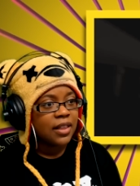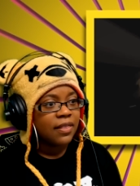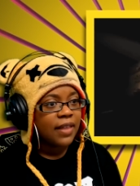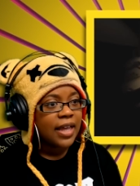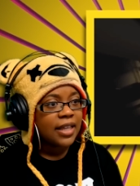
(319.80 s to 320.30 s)

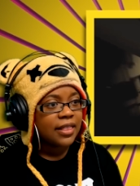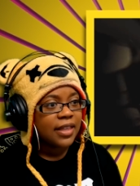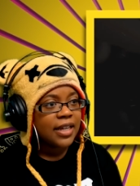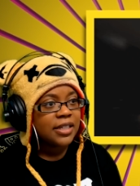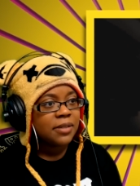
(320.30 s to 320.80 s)
Like,
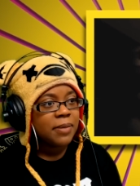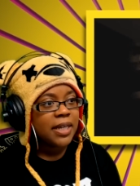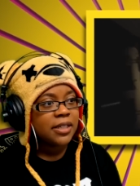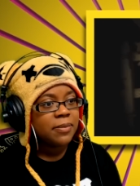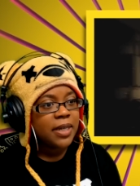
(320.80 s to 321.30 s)
this
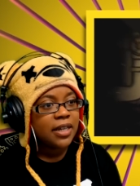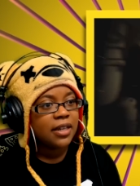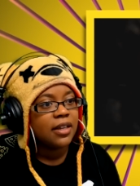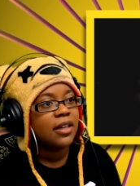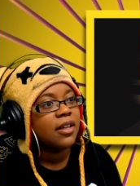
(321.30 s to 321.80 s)
makes me.
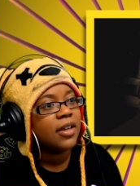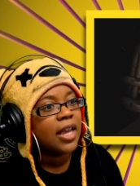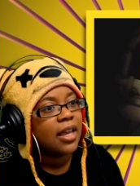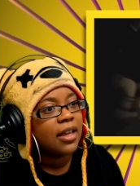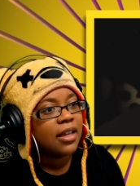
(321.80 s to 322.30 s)

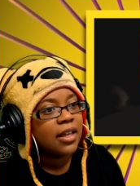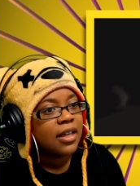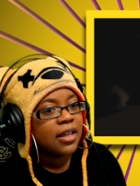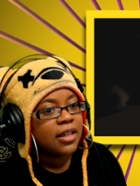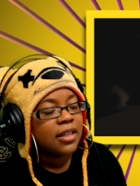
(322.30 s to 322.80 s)
Okay.
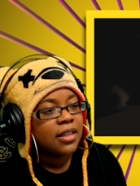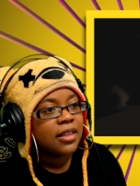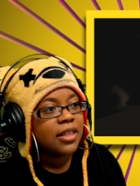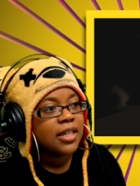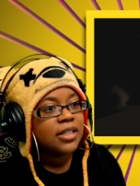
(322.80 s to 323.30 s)

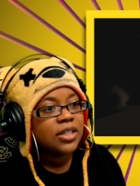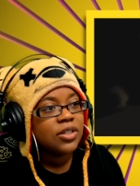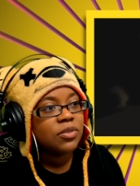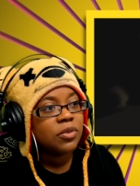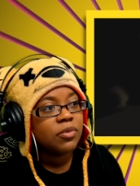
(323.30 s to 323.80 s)
This
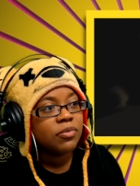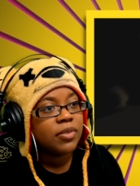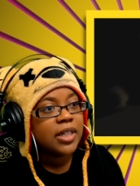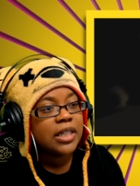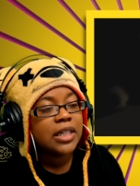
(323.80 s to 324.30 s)
is
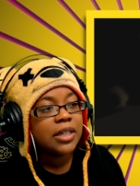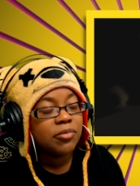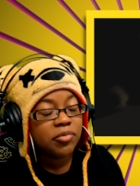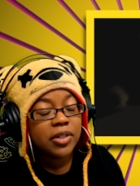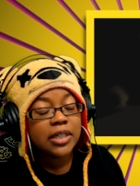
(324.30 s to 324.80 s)
really,
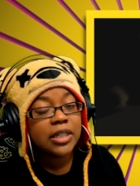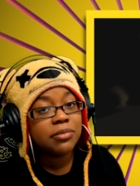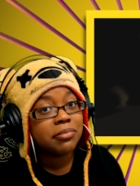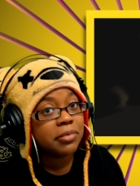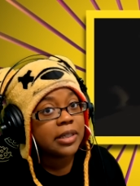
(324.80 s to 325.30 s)
really,
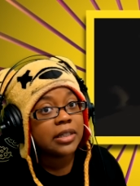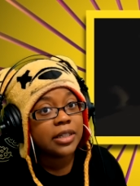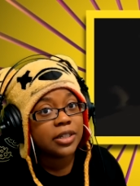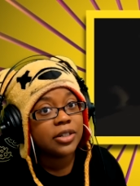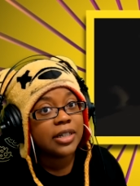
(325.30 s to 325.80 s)

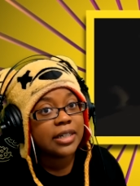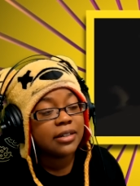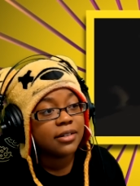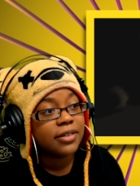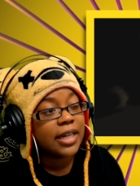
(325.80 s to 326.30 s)
really good.
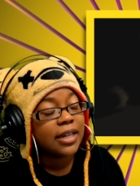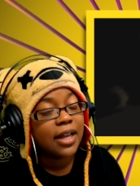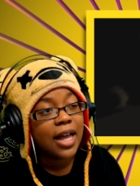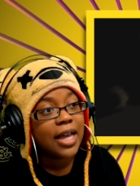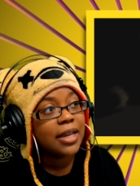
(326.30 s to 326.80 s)
Like,
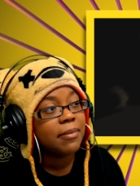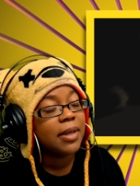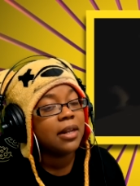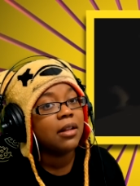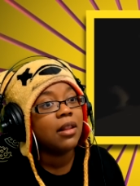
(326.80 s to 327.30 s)
I am
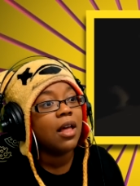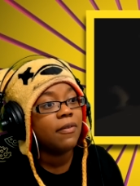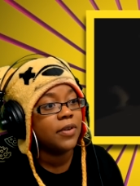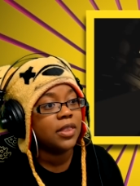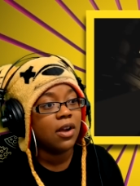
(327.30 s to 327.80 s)
in
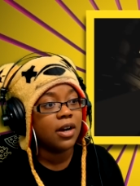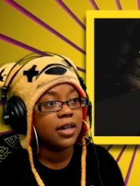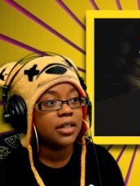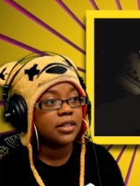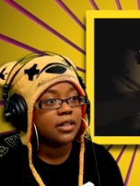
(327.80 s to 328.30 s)
love with the art.
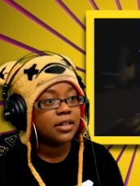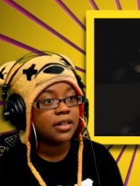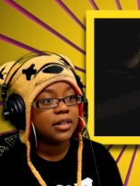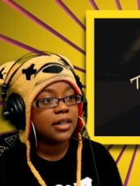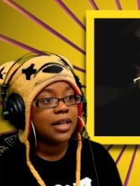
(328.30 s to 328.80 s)

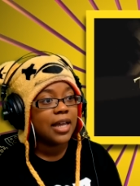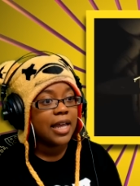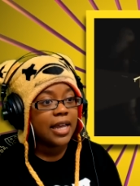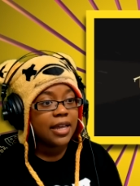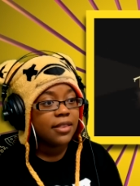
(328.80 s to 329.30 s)

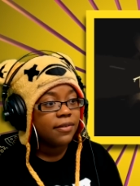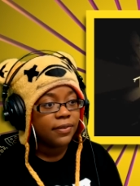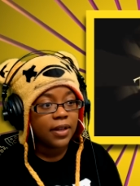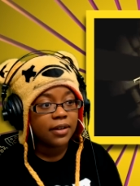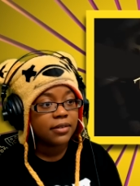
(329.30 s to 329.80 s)
And the
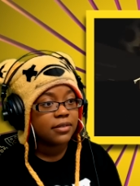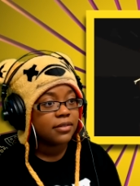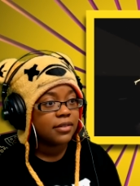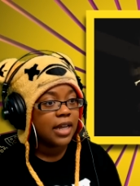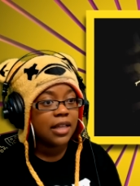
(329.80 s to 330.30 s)
flow.
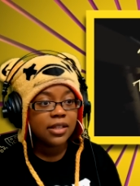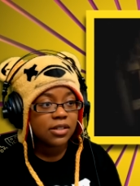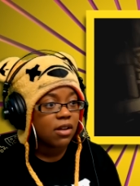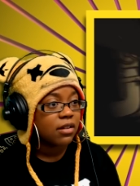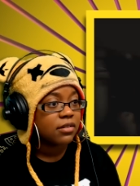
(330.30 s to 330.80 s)
And the
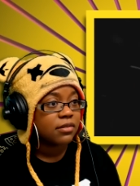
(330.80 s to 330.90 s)
song.